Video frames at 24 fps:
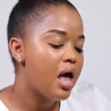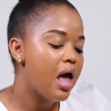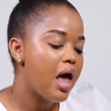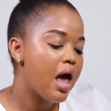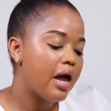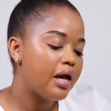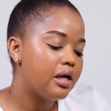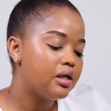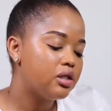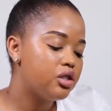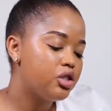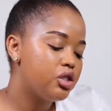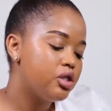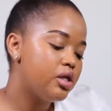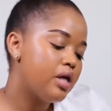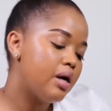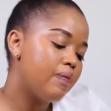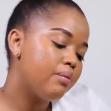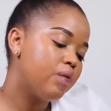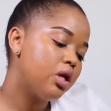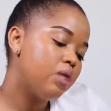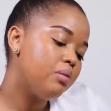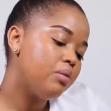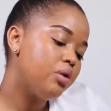and today I'm
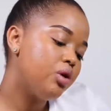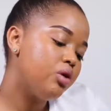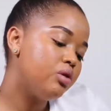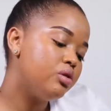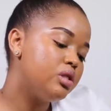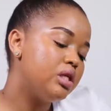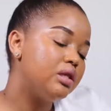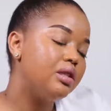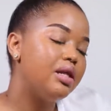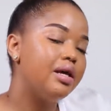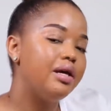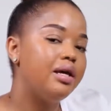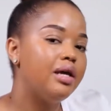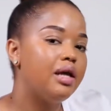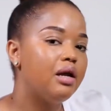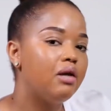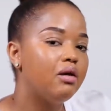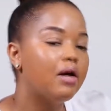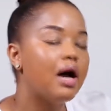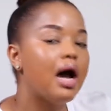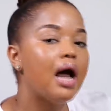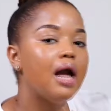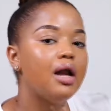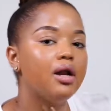going to be using the yellow
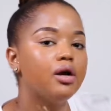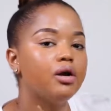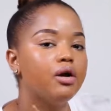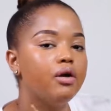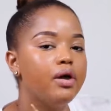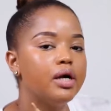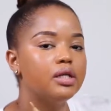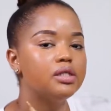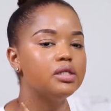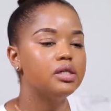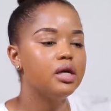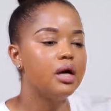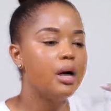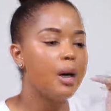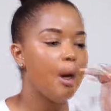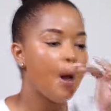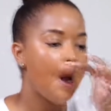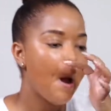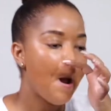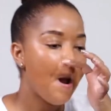color corrector.